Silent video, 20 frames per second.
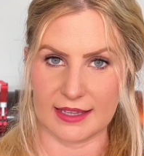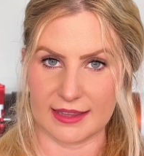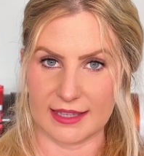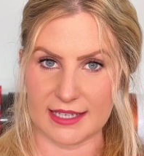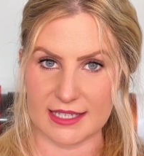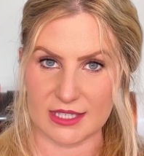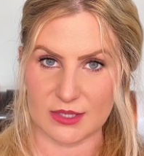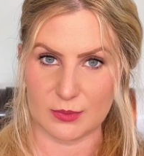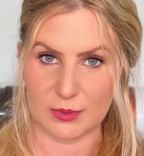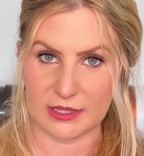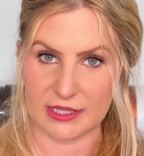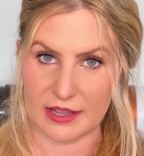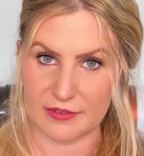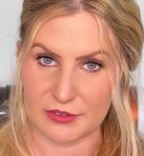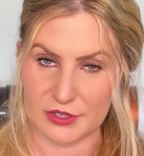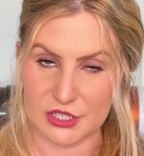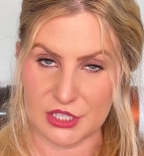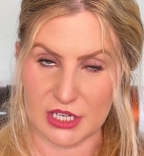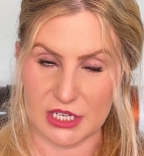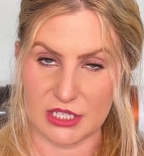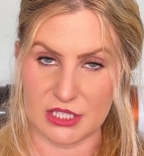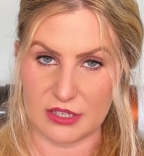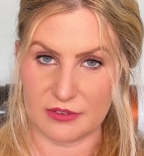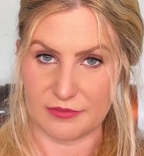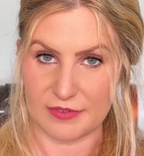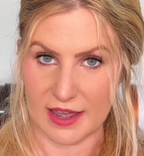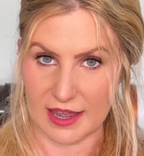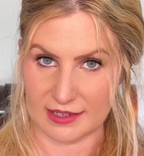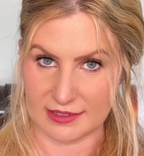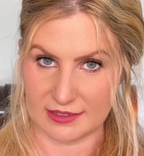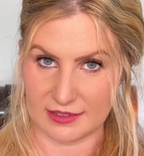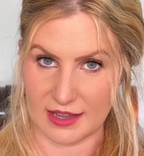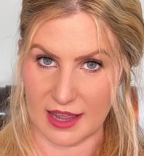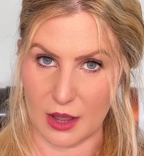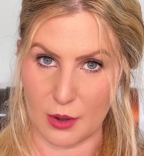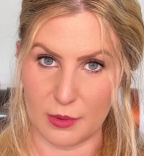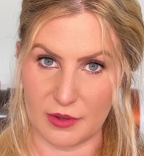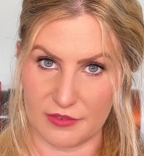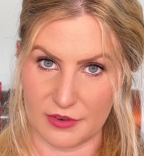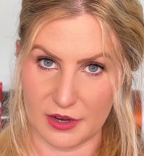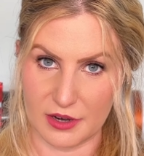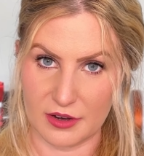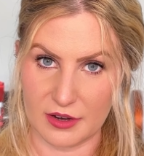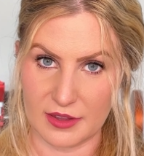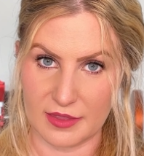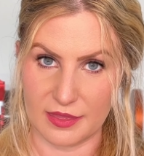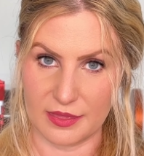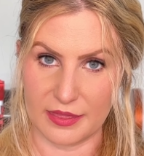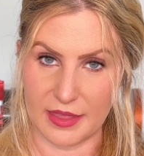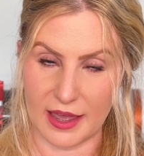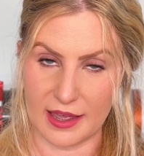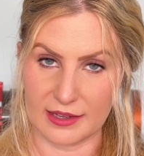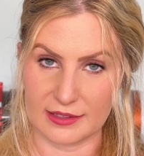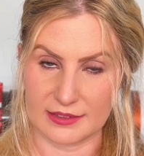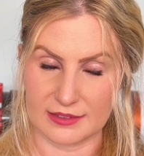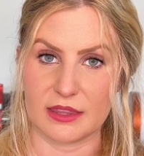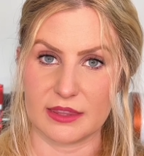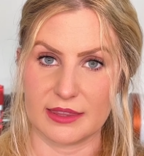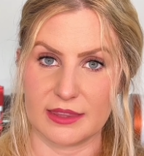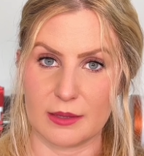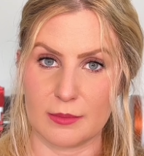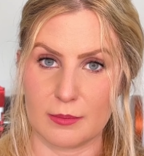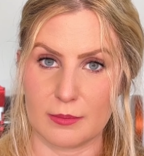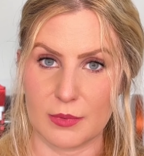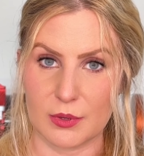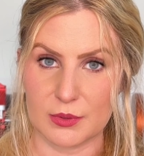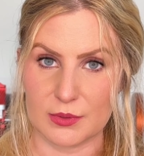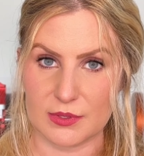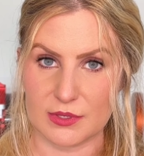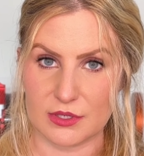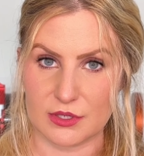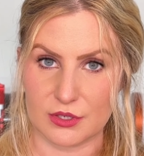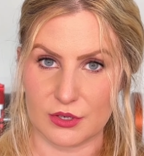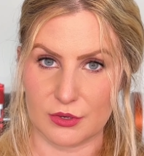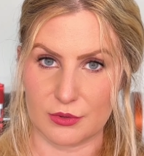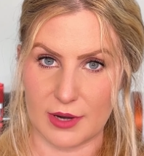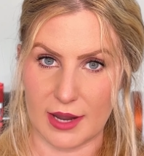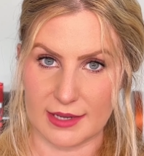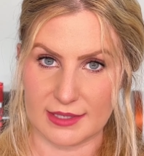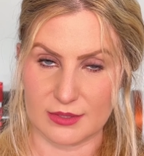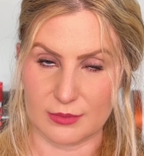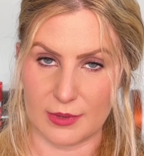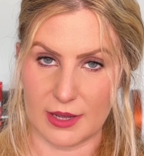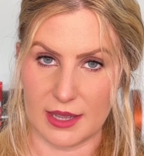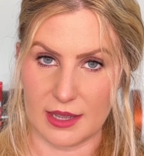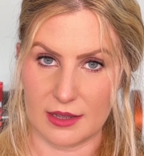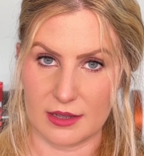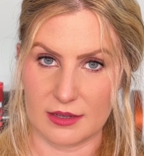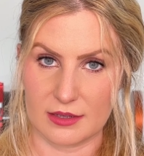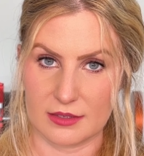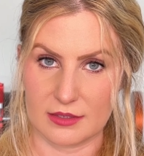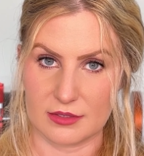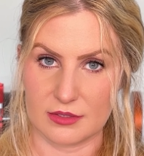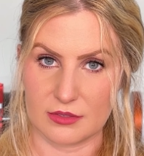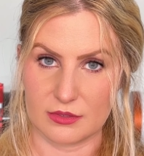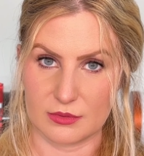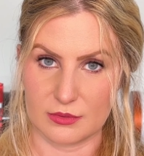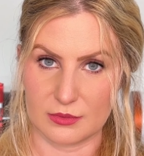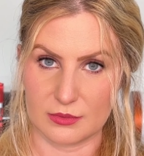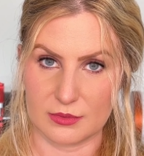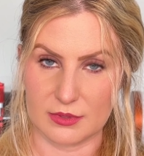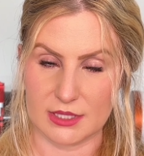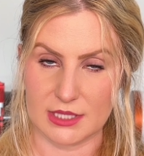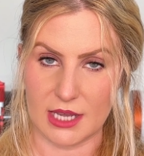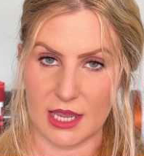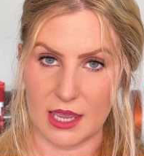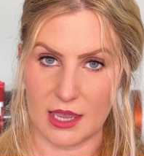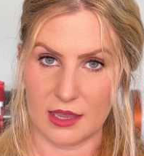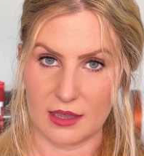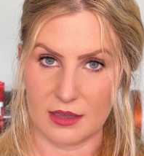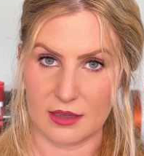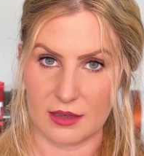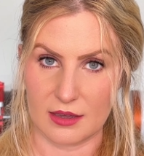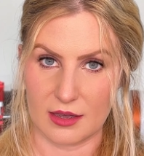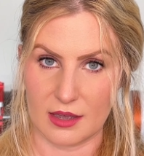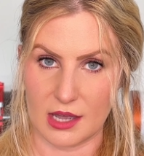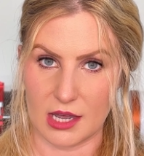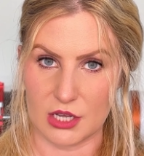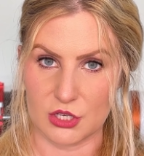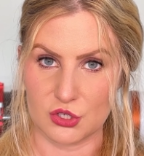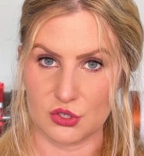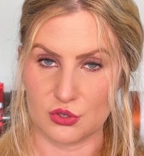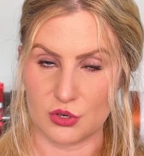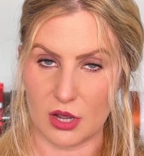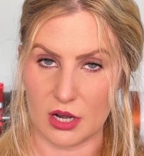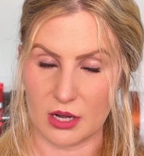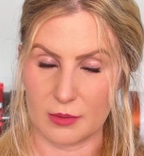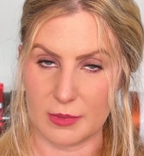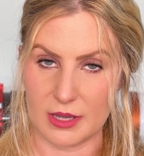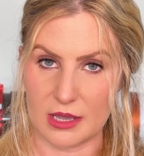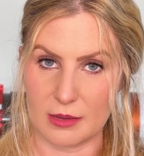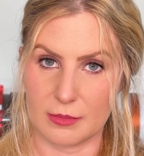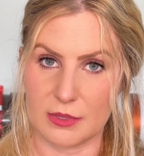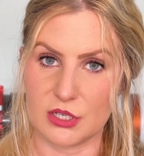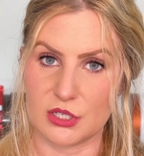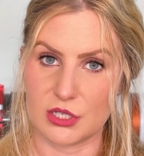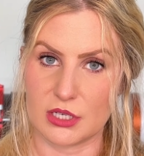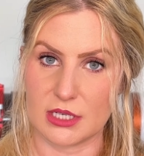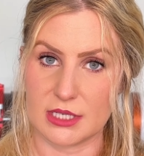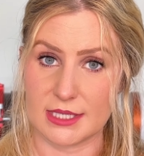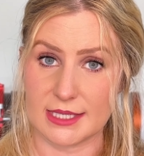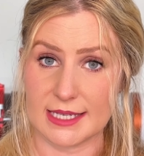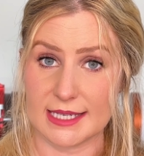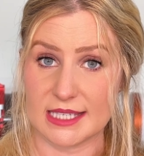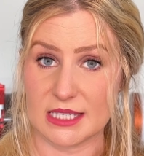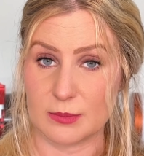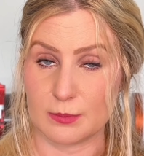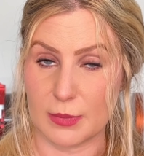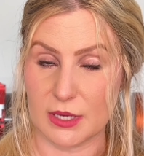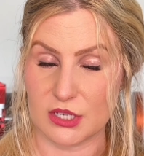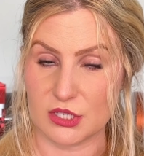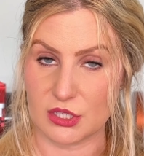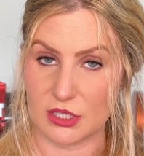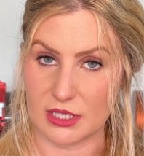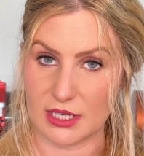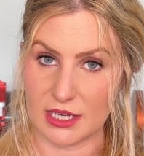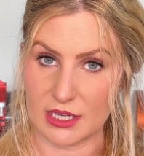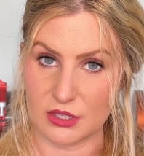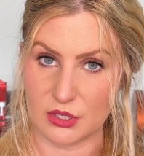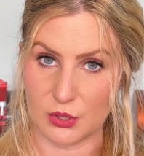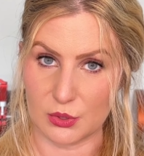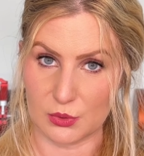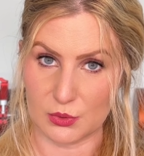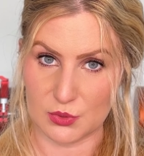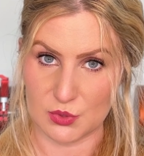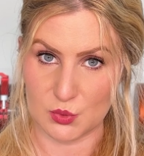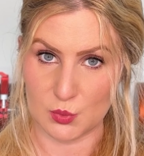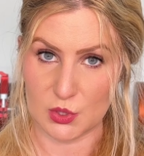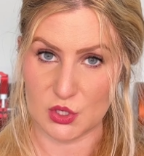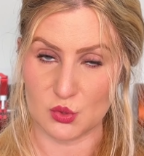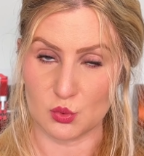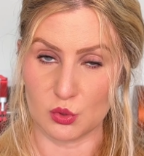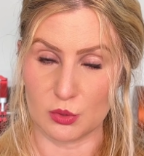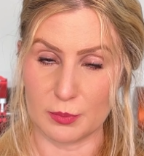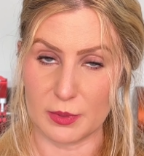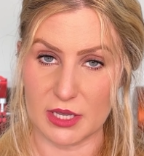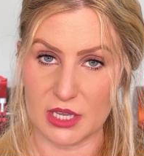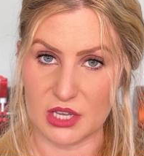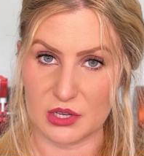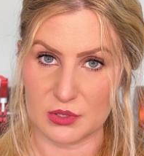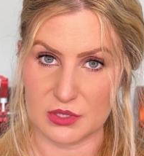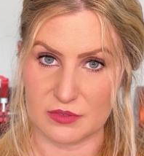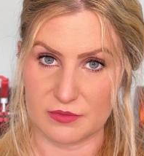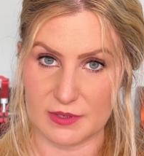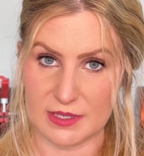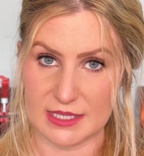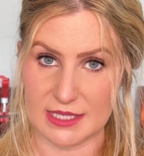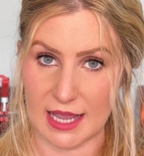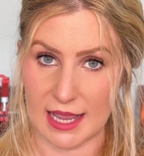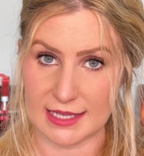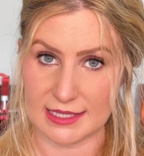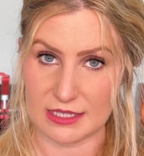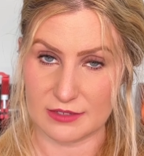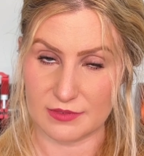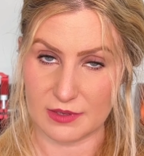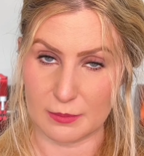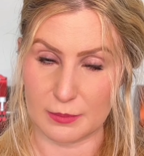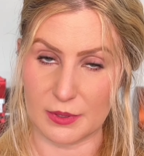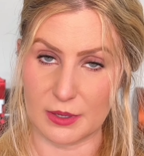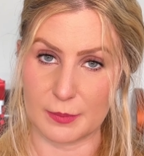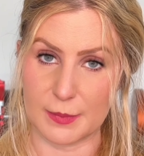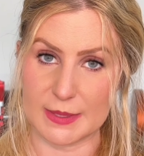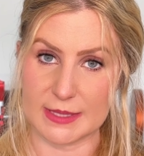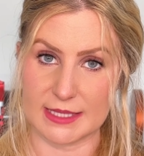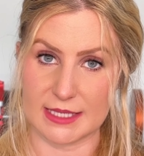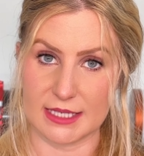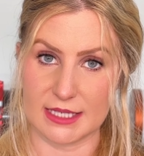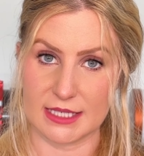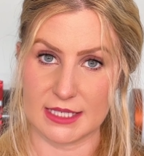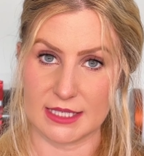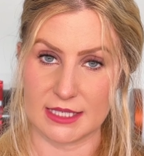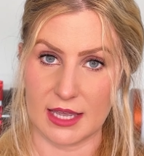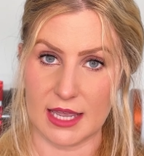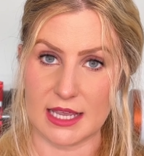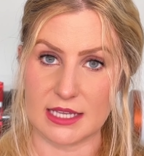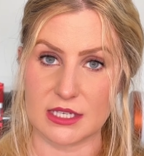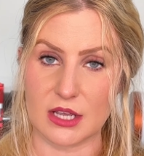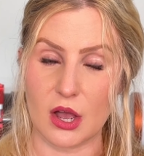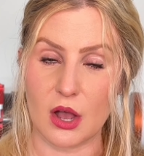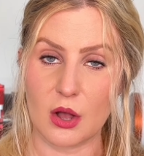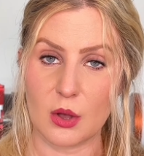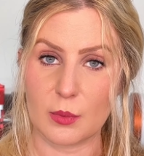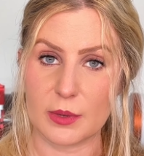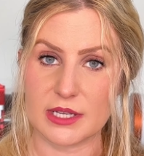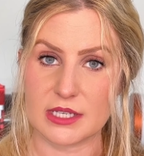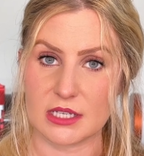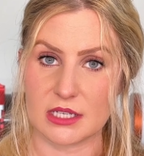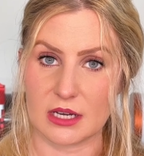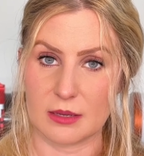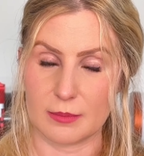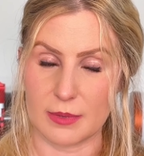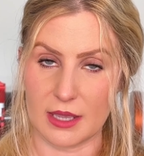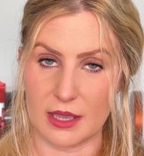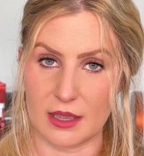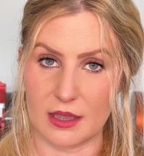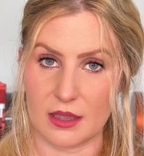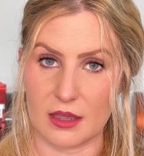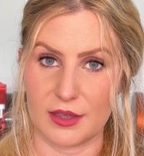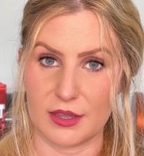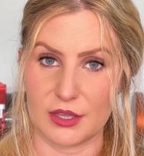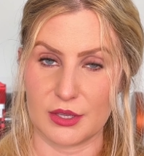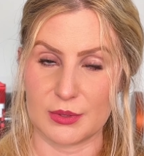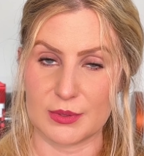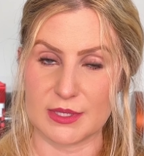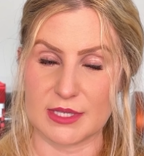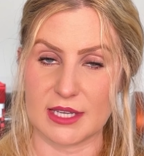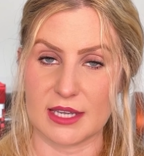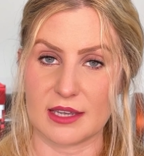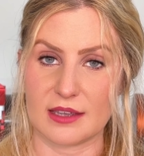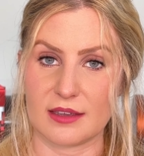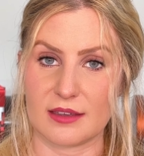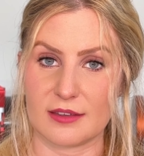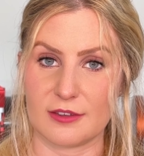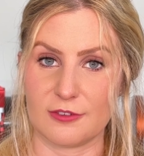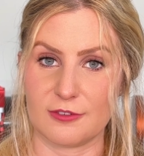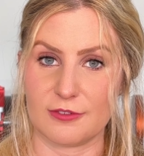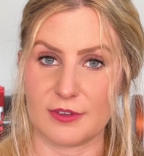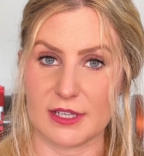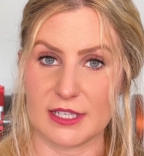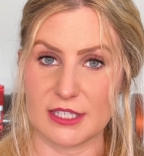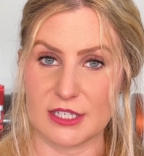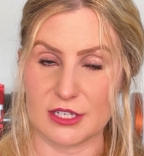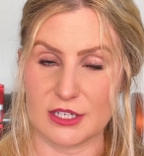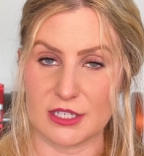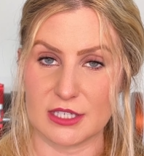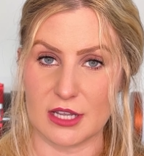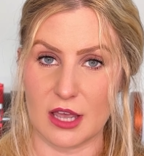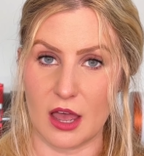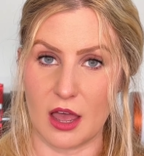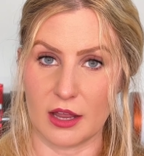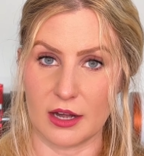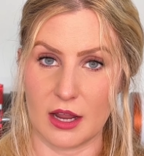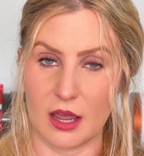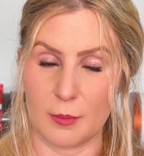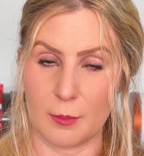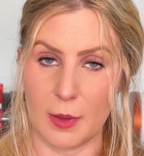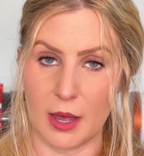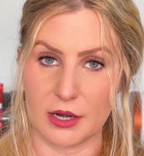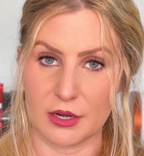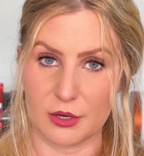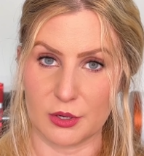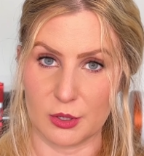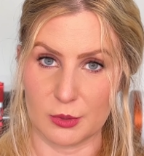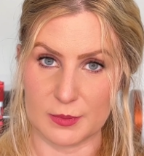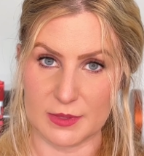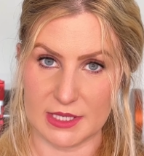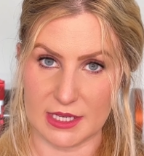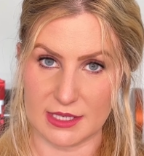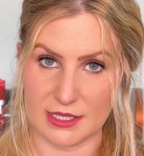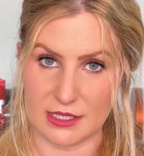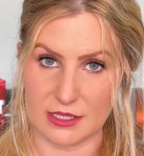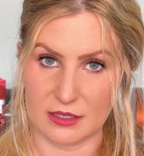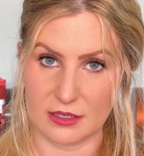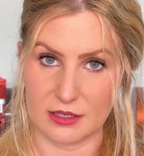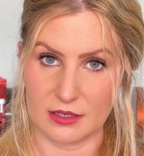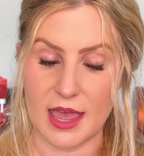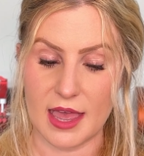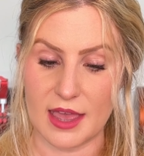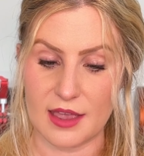This will never change the fact, however, that the most correct way to take astronomy images, especially those which will be used for scientific purposes, is always going to be using filters on a monochrome sensor.